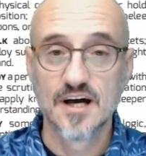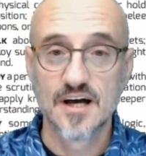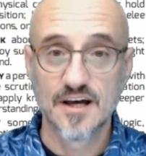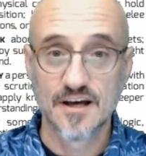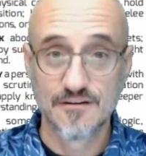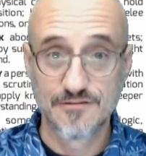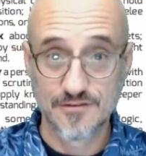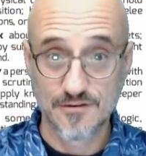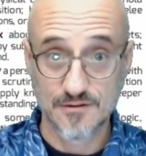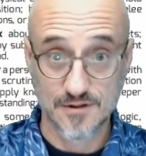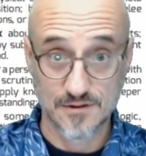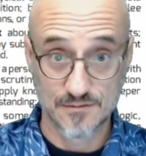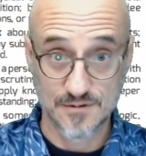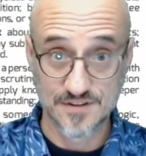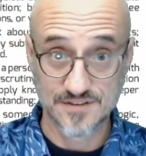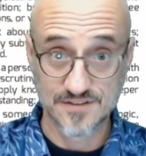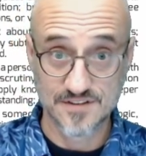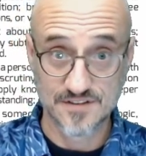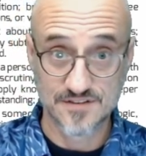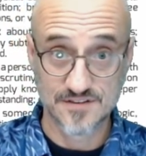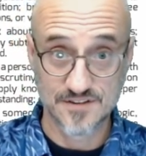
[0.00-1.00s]
if you're in a
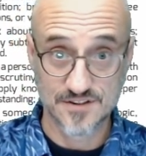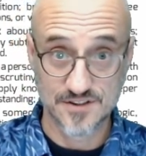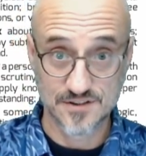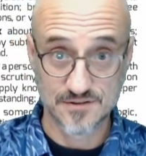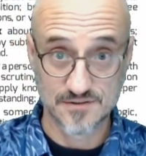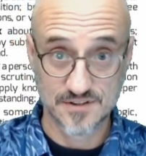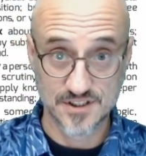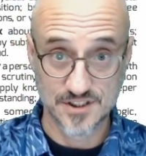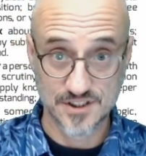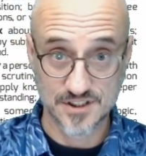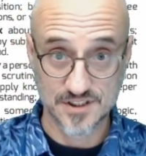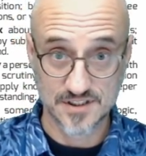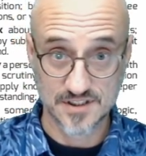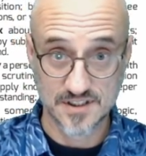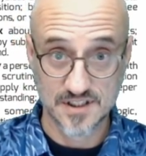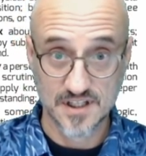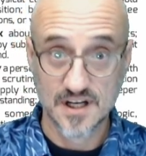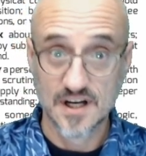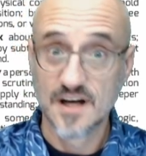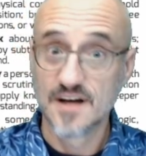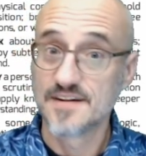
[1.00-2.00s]
risky situation,
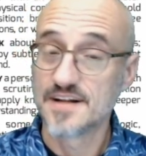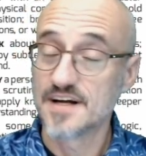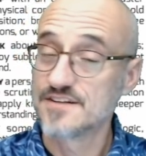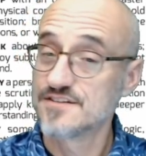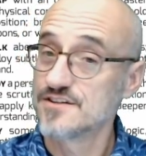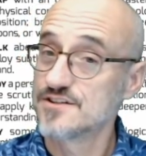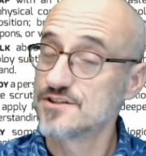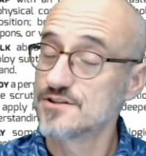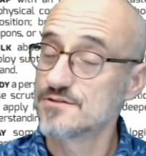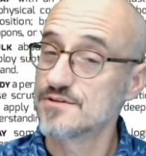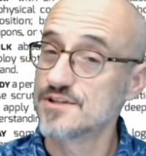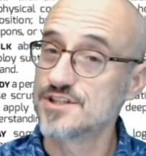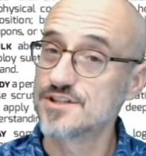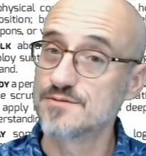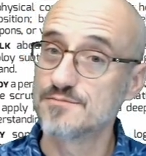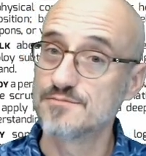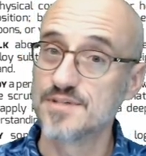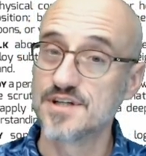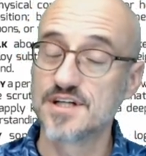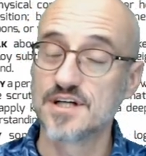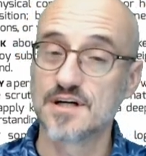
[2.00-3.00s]
that situation
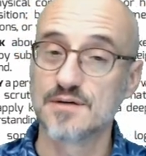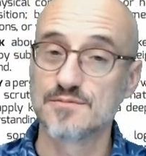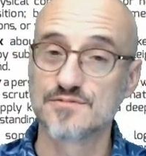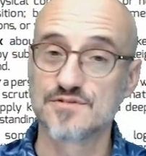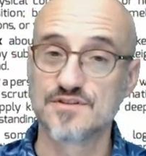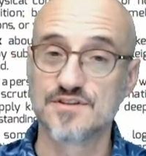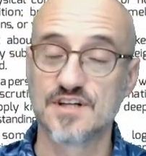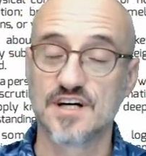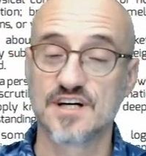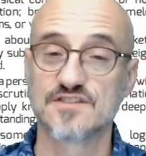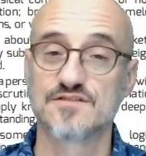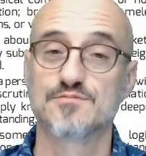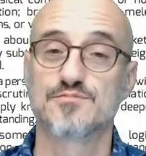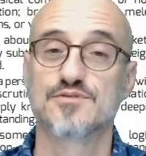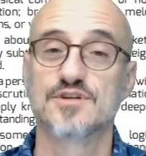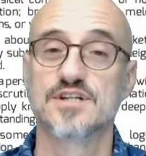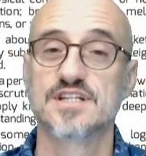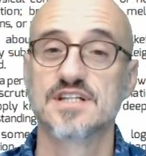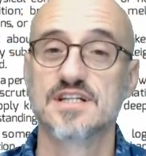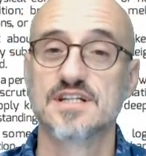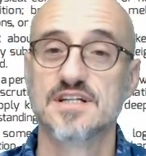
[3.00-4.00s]
becomes
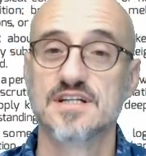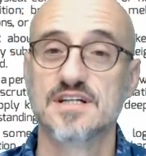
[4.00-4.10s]
desperate.